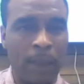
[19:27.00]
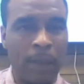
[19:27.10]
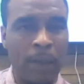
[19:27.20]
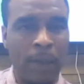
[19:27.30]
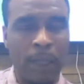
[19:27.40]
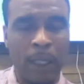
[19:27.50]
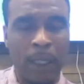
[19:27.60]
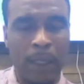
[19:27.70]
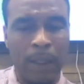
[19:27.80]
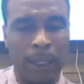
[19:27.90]

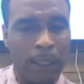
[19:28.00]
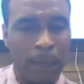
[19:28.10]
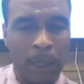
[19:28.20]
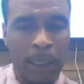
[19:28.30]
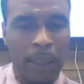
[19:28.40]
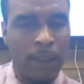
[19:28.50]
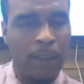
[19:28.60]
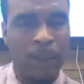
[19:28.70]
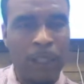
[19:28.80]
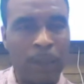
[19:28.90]
and anybody that
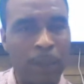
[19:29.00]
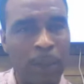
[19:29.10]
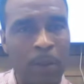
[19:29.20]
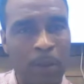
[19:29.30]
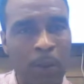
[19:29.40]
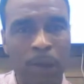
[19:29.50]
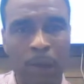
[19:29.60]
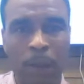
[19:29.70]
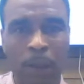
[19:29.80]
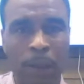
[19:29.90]
knows that Meta
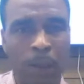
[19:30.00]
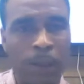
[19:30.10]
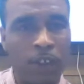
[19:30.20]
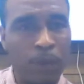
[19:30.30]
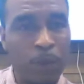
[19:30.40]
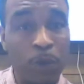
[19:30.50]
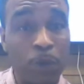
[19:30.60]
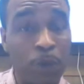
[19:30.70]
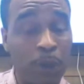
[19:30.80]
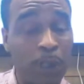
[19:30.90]
Marvin, the
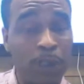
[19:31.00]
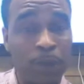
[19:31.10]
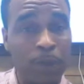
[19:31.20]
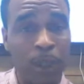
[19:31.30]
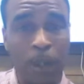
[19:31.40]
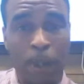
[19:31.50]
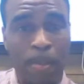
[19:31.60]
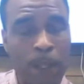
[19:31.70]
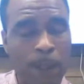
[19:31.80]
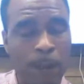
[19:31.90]
spiritual piece with me,
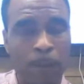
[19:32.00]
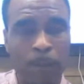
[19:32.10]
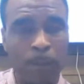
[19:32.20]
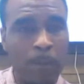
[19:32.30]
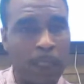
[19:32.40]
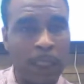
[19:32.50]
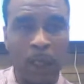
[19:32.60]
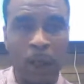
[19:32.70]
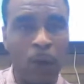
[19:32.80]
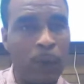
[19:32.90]
money
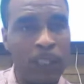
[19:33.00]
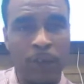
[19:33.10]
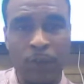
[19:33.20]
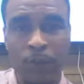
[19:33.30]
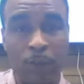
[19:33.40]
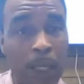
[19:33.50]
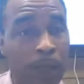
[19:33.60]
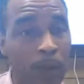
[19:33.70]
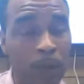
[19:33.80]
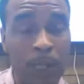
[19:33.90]
always was
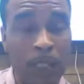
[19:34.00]
my own